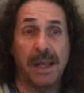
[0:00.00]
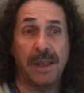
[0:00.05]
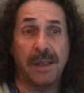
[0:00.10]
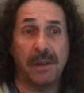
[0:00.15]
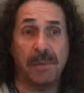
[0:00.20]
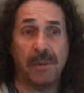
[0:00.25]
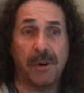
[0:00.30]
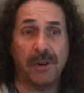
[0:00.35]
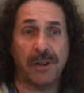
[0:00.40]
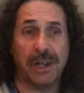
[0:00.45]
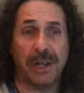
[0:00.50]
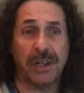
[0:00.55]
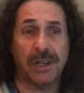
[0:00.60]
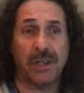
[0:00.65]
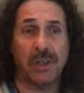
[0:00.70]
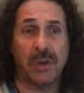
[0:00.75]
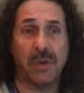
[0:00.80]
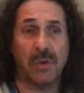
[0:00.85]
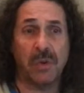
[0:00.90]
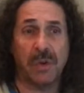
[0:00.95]
The project
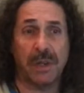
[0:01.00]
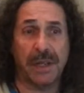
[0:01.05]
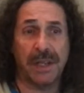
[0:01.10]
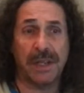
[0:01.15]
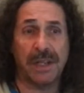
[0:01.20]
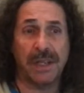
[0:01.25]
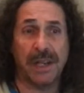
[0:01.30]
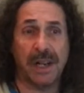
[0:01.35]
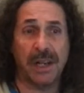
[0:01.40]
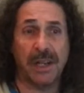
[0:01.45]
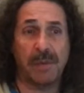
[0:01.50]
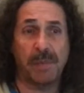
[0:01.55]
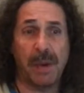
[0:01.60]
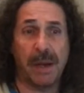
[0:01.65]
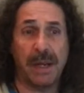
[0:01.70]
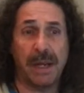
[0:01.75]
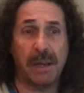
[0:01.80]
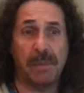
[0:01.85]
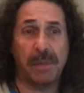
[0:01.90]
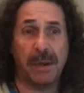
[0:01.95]
stalled at this stage
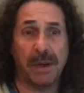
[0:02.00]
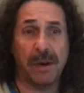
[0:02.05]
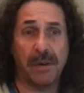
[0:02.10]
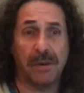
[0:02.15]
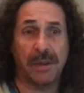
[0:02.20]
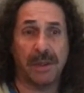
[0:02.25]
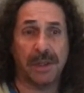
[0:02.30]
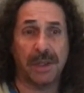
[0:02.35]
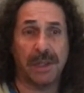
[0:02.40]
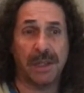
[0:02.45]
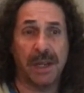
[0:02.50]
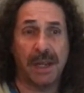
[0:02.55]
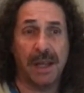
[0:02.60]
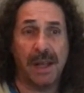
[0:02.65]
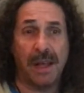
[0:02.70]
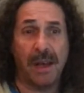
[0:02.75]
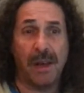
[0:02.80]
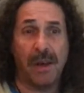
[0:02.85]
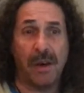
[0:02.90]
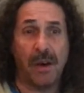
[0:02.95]
mainly because
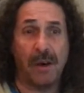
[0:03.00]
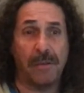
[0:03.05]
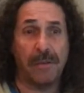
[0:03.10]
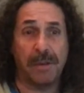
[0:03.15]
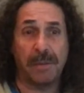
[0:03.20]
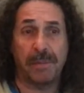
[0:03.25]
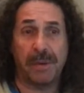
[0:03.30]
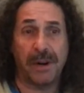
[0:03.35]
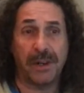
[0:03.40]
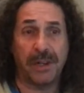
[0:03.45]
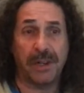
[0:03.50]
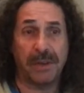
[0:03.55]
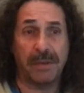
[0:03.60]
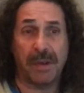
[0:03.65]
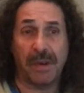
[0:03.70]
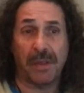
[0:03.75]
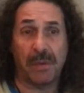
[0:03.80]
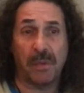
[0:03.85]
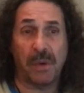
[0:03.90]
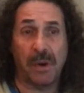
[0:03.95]
of the pressure of
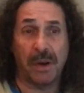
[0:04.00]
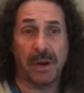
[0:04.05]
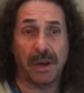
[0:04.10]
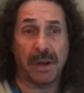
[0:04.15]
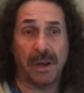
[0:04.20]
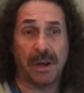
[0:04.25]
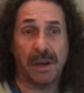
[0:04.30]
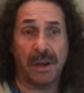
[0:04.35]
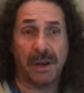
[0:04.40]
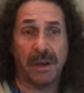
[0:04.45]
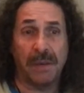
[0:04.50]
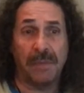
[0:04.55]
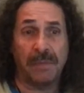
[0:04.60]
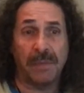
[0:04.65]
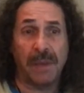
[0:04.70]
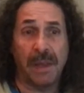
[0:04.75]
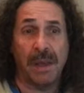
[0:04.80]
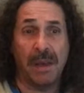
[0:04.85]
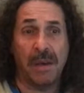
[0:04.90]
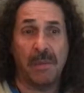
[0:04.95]
other work.
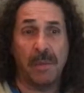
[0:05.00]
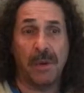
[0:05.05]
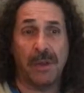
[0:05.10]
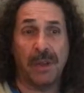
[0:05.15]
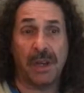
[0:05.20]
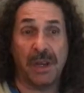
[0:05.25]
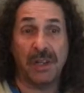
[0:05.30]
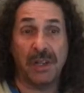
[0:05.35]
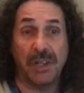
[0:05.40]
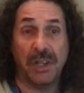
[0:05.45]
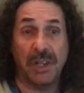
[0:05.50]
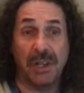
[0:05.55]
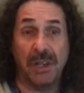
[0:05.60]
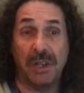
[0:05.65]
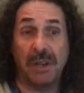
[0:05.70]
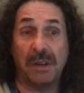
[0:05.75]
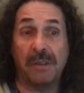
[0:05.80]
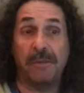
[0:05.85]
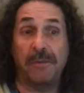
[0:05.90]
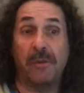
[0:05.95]
But the
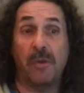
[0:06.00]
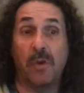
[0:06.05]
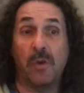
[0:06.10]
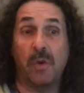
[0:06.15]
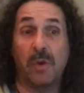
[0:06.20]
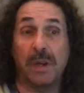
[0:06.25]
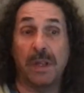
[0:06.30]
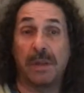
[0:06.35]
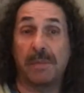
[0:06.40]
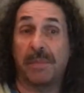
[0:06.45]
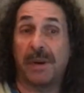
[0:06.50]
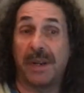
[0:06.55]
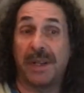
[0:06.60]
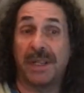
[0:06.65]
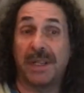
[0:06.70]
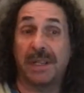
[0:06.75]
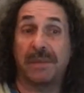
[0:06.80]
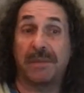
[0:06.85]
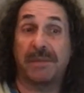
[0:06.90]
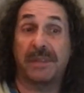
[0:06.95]
continuing fall in the
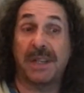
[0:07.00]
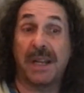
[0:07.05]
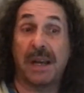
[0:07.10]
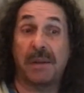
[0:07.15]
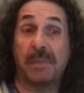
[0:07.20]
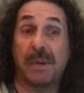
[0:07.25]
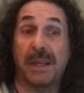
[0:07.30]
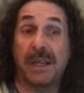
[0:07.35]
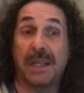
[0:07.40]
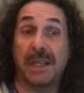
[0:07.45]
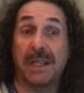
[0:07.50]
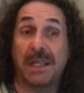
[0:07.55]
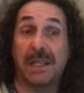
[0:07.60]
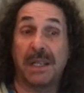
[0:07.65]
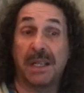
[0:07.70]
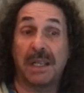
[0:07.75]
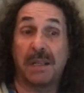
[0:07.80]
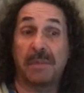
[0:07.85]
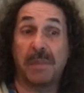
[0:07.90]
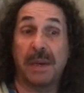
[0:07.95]
price of
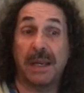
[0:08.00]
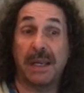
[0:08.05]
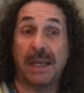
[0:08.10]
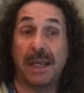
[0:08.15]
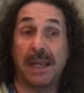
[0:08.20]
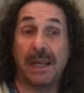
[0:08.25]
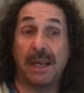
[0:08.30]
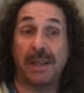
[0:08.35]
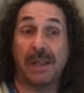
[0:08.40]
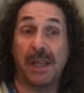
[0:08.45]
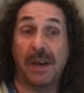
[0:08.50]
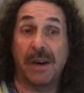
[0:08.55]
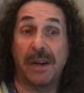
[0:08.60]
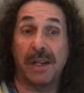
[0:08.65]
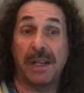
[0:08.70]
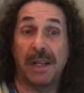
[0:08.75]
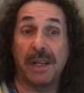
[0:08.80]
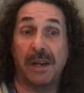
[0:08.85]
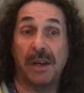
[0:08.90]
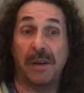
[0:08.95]
tablets is making the
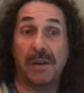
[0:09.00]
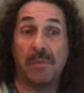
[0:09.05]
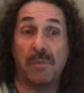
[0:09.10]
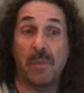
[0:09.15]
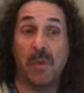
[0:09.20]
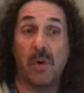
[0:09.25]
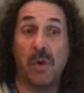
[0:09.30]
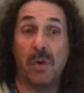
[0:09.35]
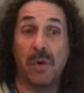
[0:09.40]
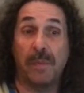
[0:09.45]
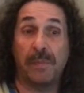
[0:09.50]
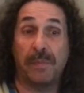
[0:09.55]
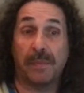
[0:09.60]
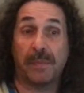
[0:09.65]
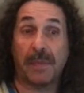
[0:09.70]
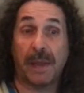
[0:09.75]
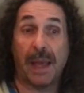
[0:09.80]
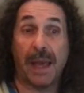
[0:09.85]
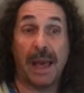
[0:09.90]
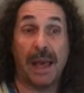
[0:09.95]
idea more
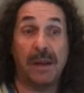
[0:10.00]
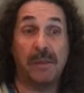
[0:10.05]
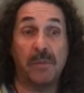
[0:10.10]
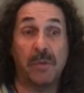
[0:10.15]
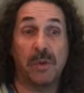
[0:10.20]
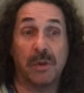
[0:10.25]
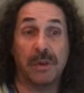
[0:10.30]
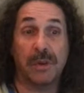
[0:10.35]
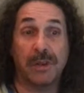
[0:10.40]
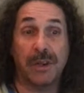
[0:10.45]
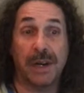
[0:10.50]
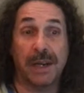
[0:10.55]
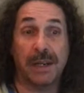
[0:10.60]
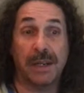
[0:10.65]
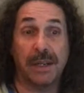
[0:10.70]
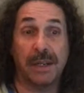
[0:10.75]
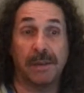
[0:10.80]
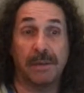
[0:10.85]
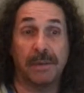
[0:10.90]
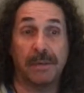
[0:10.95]
and more
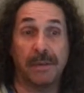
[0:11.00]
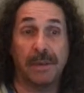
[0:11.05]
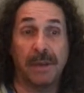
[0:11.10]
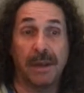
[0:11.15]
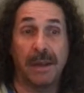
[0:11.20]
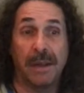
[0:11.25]
attractive.